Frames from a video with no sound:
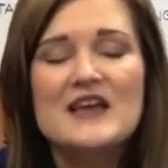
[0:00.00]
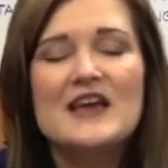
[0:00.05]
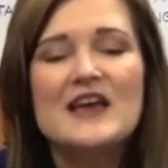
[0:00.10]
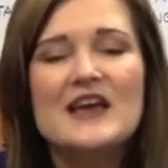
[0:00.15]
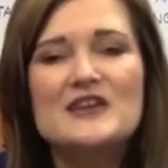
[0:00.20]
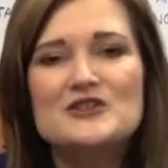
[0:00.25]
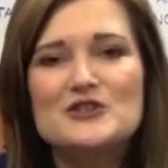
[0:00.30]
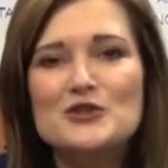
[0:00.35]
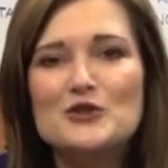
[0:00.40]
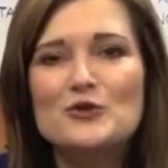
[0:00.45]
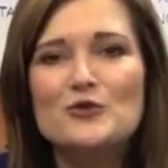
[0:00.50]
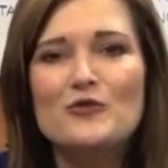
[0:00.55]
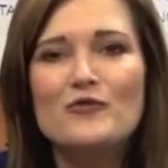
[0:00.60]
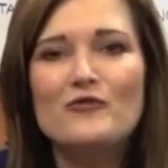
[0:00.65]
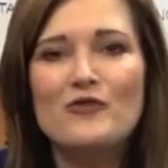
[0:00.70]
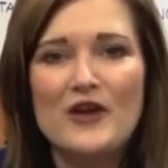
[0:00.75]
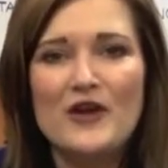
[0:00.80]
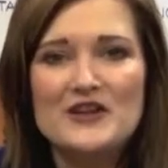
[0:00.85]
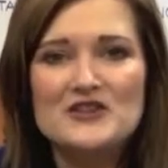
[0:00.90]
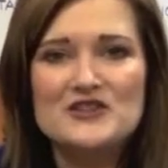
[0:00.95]
and two
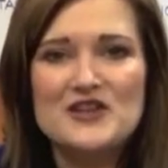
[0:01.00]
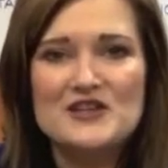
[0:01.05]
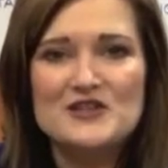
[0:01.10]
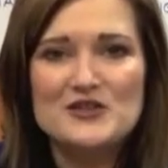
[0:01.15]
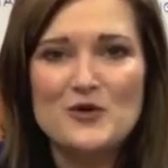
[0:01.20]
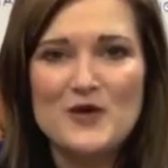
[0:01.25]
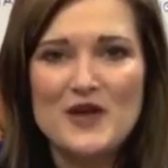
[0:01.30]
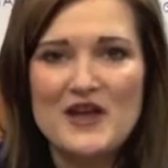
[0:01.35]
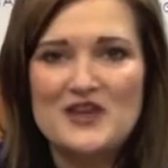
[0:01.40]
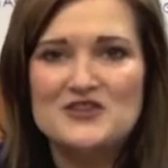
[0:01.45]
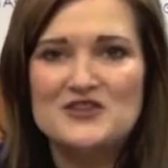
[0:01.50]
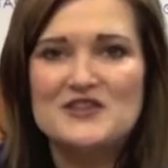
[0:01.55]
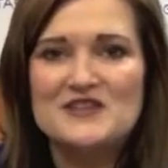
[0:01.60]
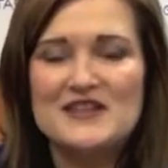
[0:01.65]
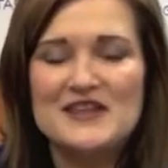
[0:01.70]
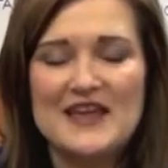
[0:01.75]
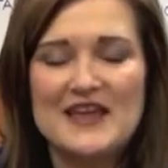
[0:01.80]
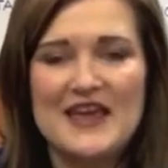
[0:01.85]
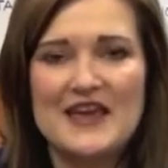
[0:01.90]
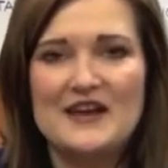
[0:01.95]
franchise locations
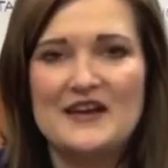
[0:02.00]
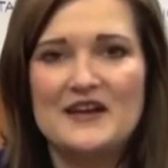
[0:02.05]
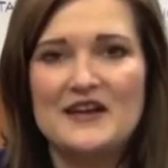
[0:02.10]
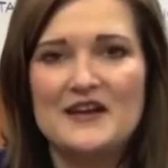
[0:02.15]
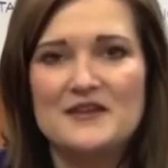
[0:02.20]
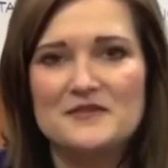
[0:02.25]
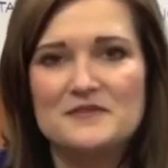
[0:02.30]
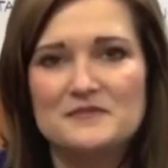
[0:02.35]
in Canada.